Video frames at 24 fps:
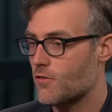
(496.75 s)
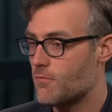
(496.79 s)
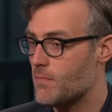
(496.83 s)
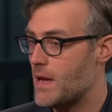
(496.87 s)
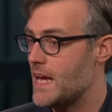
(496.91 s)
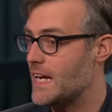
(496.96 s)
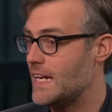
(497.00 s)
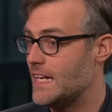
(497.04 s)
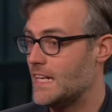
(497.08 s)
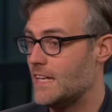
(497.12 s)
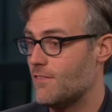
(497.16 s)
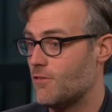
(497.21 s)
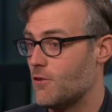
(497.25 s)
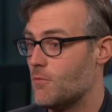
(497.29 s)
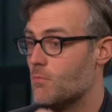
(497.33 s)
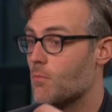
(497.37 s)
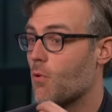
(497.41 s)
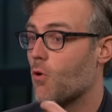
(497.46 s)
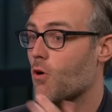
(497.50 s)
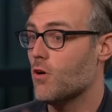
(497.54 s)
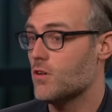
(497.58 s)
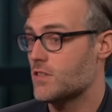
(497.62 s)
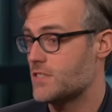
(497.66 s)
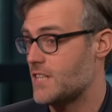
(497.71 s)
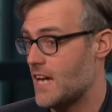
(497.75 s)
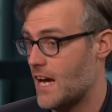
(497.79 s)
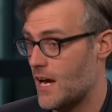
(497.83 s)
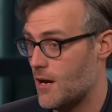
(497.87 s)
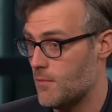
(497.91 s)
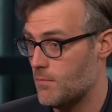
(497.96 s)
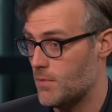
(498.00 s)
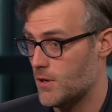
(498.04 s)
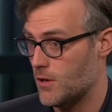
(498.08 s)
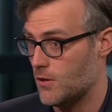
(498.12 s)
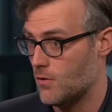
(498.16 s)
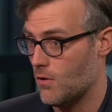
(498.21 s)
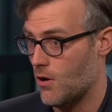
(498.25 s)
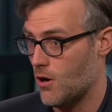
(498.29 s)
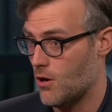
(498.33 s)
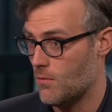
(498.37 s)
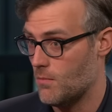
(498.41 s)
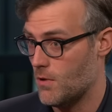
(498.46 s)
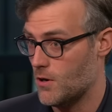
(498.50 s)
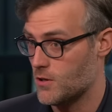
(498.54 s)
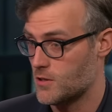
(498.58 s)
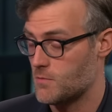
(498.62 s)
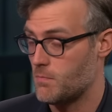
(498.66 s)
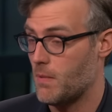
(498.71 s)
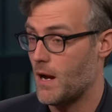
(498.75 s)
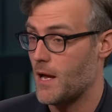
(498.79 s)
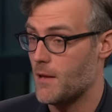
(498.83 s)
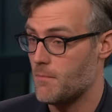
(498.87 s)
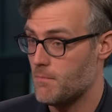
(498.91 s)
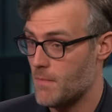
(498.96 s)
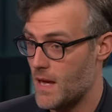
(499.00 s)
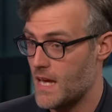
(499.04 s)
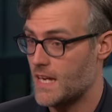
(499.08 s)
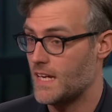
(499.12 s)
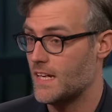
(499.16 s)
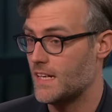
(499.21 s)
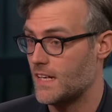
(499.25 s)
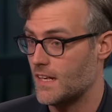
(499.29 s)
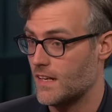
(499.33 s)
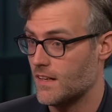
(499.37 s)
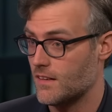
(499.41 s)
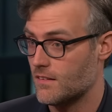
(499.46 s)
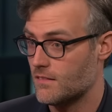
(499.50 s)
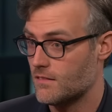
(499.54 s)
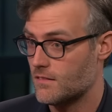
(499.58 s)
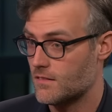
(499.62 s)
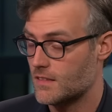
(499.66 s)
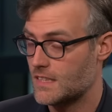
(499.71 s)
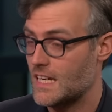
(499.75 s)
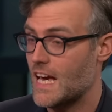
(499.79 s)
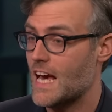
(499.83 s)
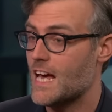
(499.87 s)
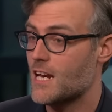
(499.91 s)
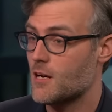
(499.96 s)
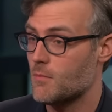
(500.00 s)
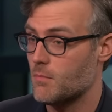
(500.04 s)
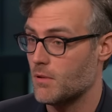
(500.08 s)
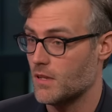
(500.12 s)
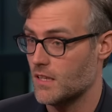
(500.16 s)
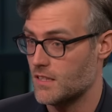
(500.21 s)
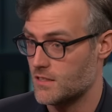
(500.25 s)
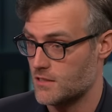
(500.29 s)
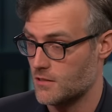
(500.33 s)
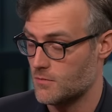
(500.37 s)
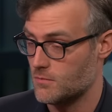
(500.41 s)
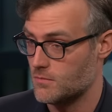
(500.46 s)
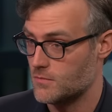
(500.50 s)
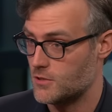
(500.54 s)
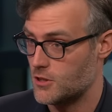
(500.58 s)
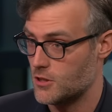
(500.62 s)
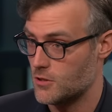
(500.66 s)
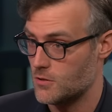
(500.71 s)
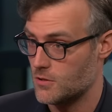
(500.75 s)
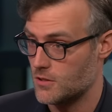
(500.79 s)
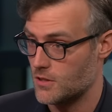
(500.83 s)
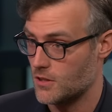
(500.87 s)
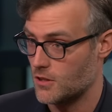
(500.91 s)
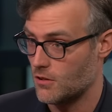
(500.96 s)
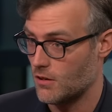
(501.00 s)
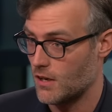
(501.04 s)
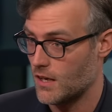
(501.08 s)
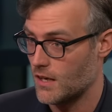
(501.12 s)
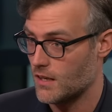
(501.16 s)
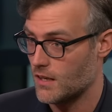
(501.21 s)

make it even more taboo almost by making it cannibalism to a degree.